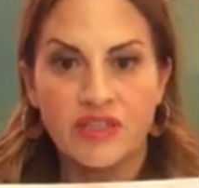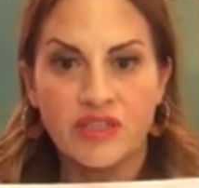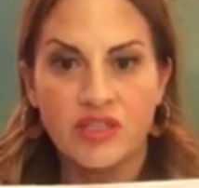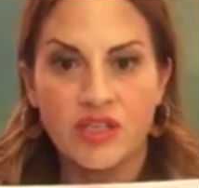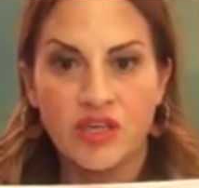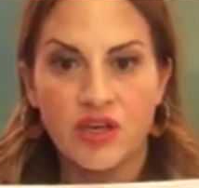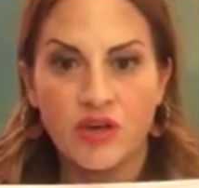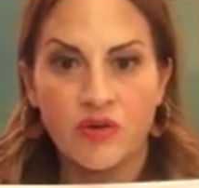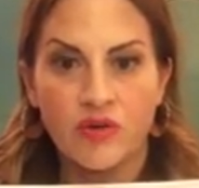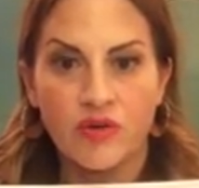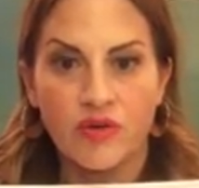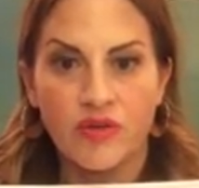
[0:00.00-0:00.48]

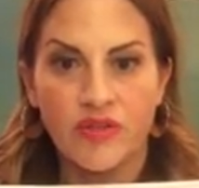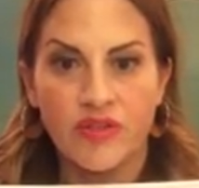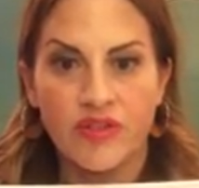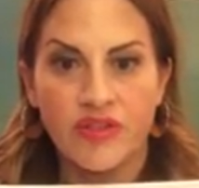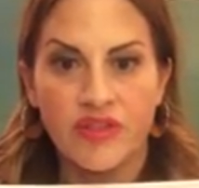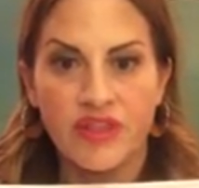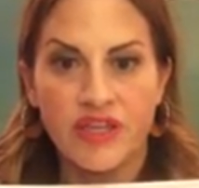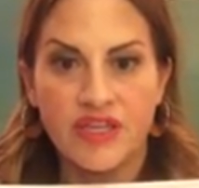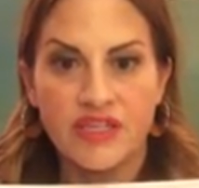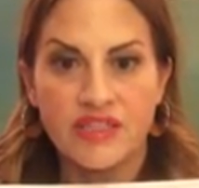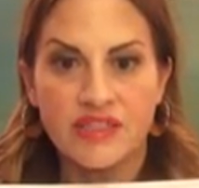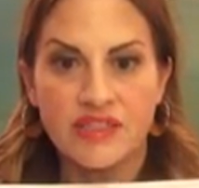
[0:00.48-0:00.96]
So
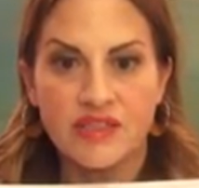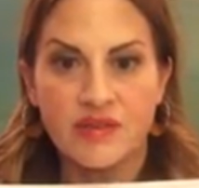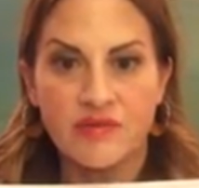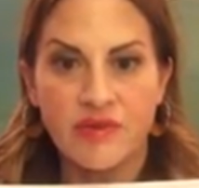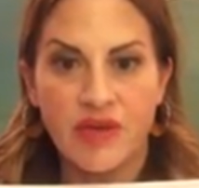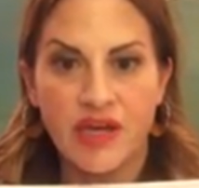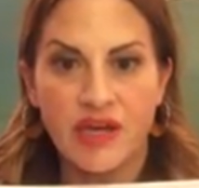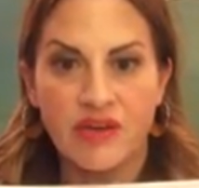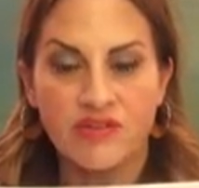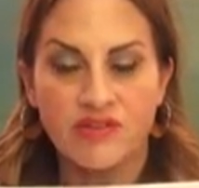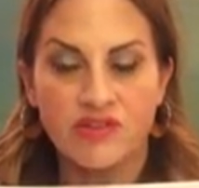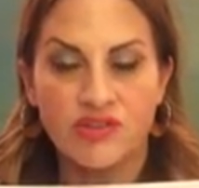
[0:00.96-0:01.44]
this
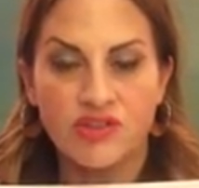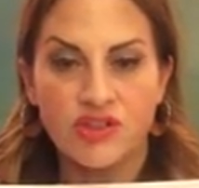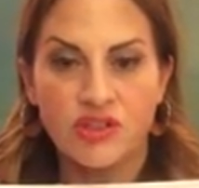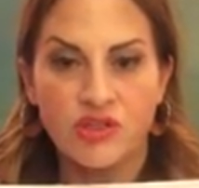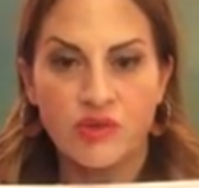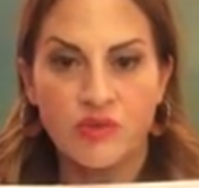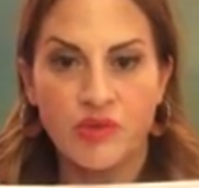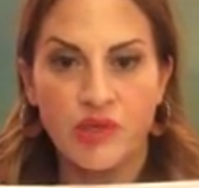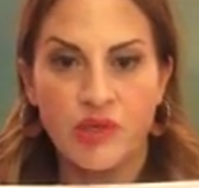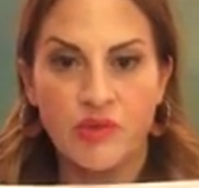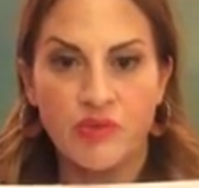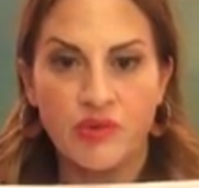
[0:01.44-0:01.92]
amount
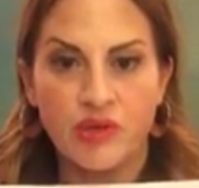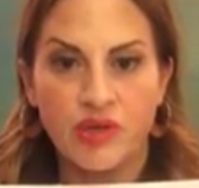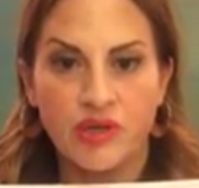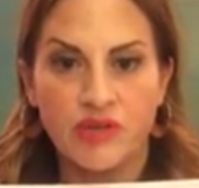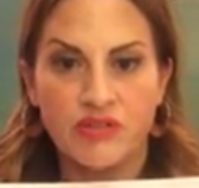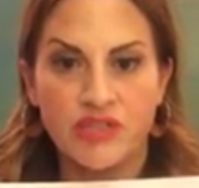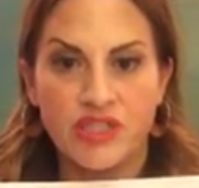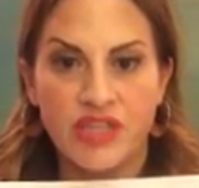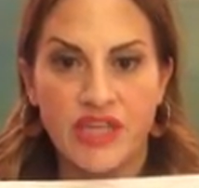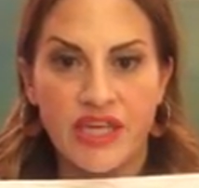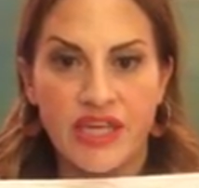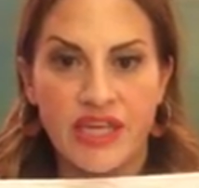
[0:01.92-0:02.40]
should be
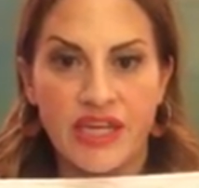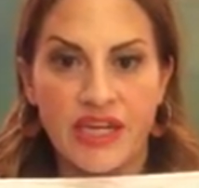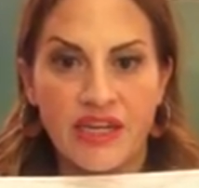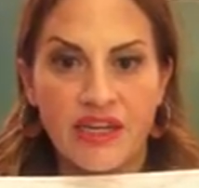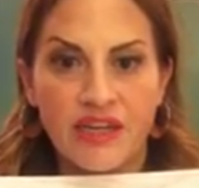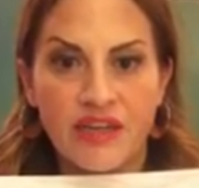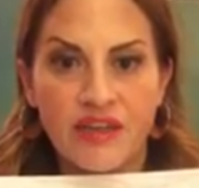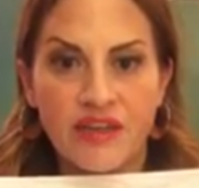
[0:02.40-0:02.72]
protein,